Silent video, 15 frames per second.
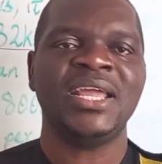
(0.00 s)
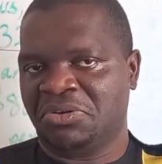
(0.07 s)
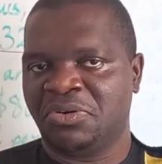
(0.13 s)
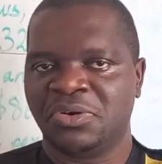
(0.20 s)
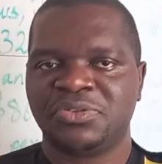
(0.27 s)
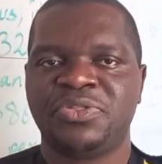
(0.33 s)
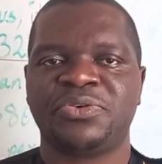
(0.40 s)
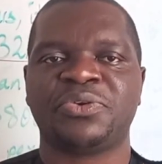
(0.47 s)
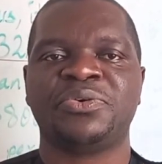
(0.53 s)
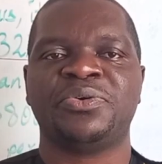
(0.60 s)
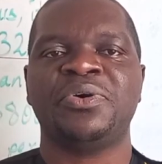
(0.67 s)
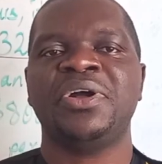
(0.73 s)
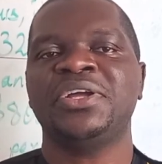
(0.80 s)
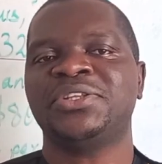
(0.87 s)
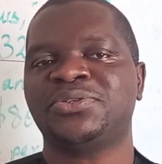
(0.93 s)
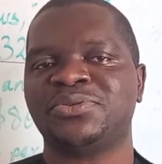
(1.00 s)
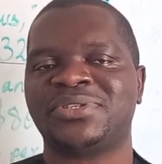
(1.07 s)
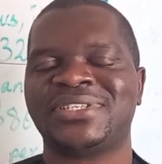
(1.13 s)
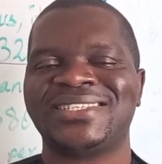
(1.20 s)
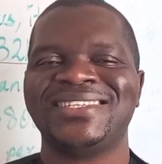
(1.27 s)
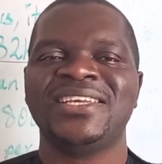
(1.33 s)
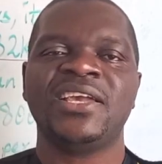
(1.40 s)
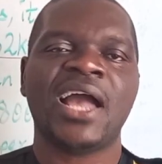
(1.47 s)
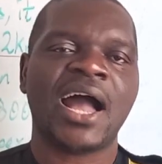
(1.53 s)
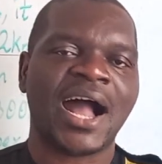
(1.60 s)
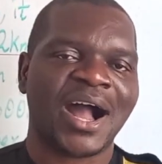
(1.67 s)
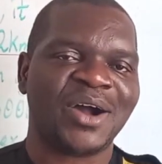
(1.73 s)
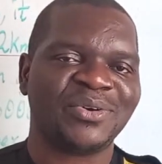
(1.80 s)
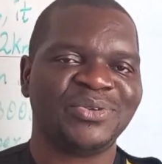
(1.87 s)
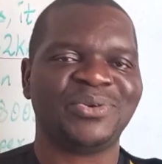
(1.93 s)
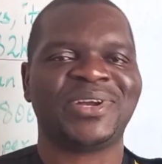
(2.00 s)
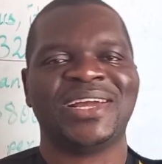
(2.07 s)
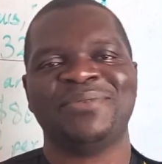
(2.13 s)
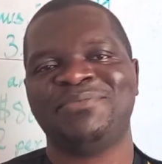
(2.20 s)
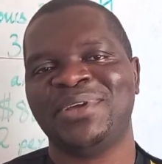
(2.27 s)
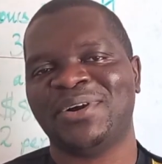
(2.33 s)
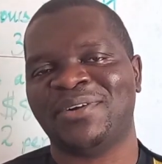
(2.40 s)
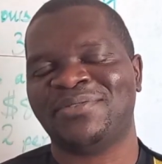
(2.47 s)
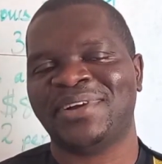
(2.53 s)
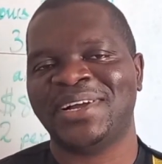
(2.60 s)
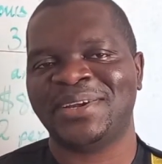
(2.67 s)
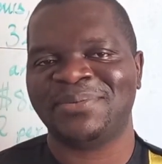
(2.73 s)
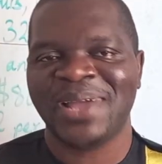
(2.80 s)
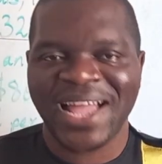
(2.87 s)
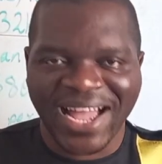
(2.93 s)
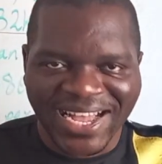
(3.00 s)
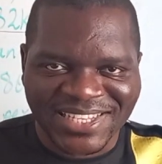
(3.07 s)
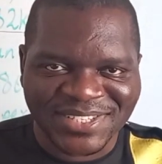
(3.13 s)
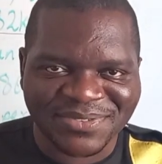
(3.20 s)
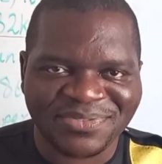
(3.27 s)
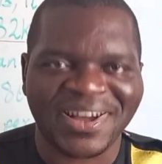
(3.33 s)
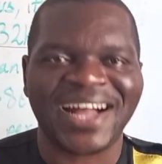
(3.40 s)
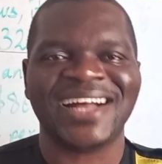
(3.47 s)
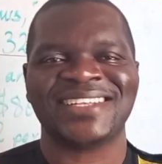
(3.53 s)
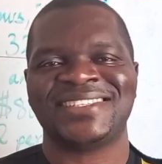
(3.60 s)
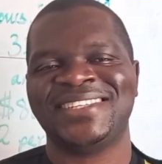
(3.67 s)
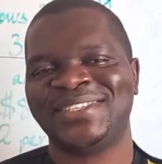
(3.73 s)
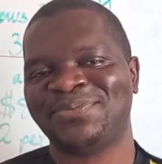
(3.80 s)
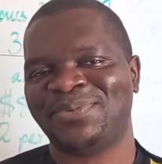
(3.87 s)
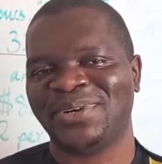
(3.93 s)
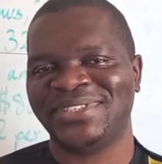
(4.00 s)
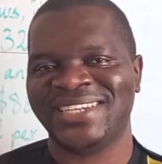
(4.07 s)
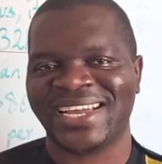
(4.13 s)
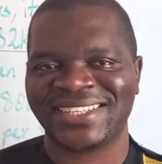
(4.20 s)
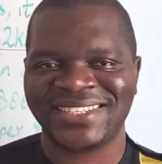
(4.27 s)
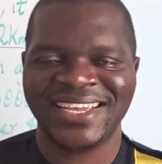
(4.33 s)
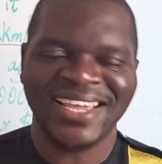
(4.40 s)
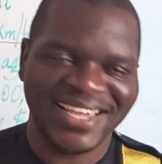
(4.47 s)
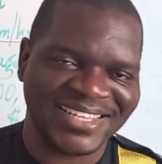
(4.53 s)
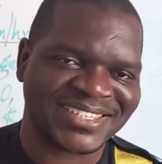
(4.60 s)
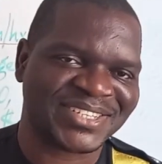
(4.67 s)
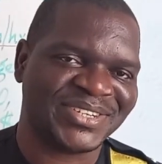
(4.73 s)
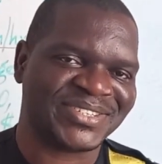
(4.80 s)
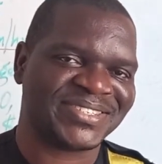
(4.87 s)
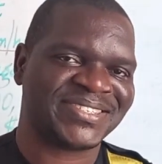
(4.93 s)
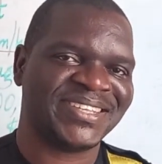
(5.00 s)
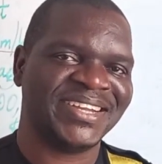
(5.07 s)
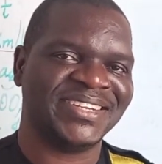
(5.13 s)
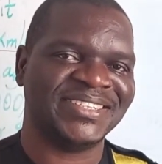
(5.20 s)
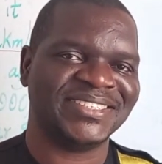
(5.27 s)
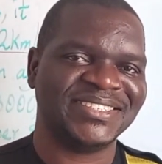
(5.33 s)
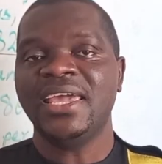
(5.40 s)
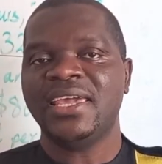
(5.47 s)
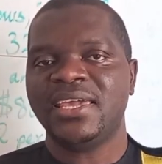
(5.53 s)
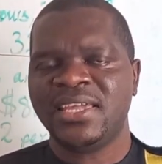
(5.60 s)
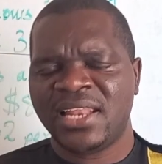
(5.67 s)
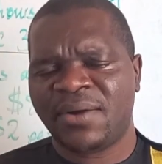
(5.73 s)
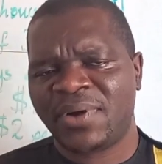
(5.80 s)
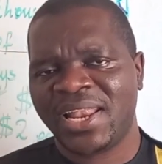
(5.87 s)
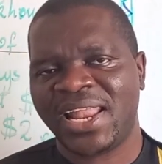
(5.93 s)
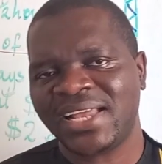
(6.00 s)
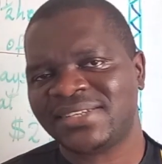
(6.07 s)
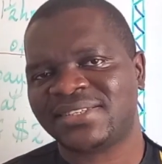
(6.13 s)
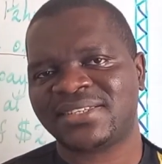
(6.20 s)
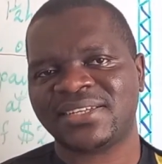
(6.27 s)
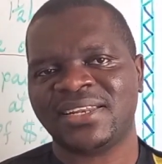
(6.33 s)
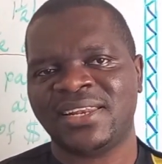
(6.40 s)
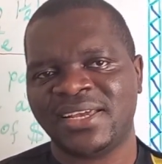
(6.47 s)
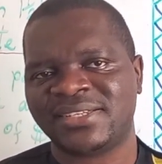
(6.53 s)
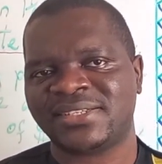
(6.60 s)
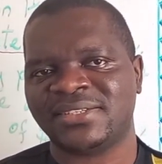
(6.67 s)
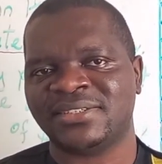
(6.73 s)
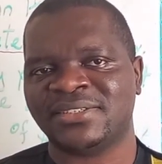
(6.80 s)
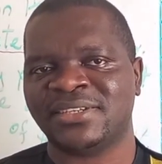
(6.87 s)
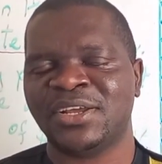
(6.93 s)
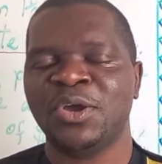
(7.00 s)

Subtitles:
Go through to see how you can be of help as far as this project is concerned. In our last lesson,